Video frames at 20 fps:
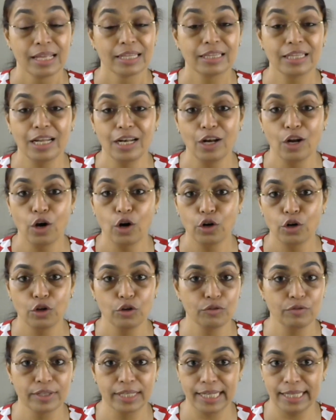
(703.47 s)
The Lord
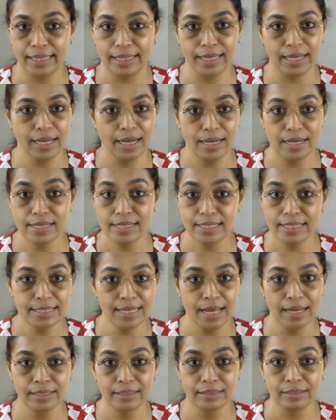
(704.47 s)
of Kritika,
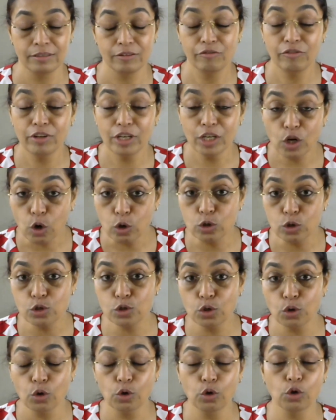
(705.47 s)
Sun, will
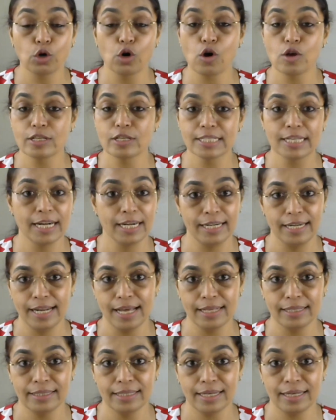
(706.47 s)
also cross
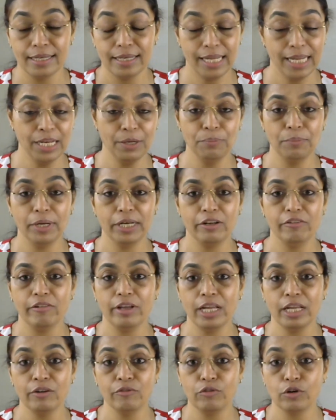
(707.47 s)
Gandhanta in
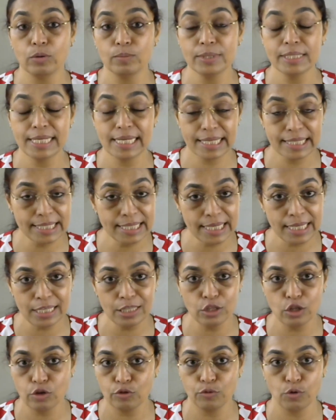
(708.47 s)
between from
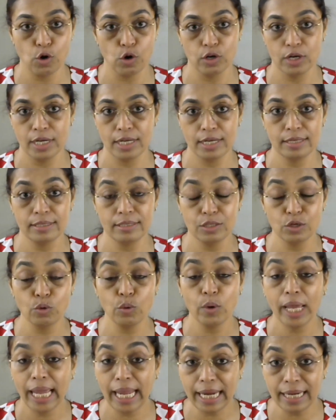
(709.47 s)
16th of August to
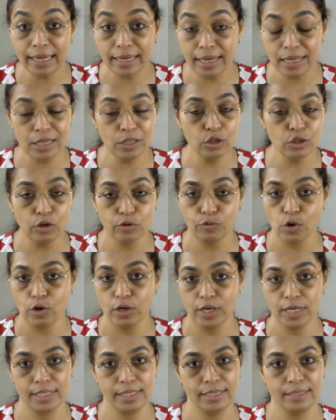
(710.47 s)
18th of
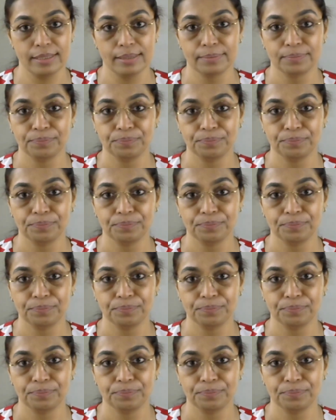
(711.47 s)
August.